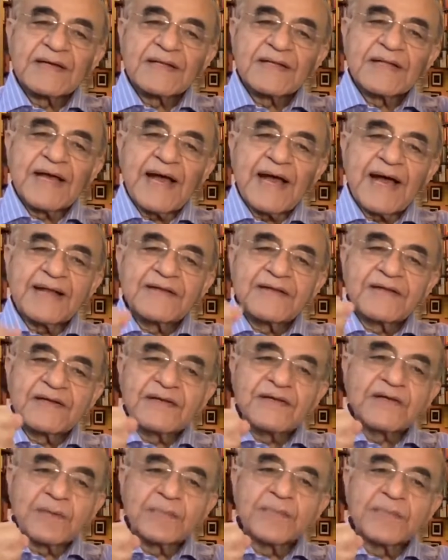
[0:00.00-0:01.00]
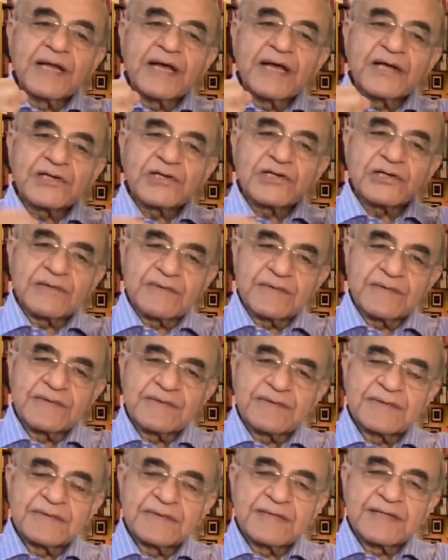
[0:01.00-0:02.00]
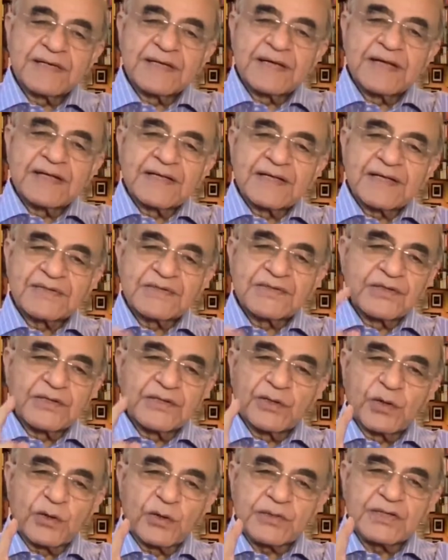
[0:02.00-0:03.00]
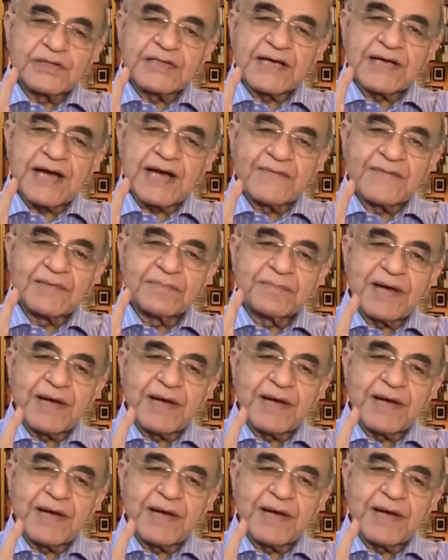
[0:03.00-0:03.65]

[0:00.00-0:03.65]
they had determination. See, you notice I haven't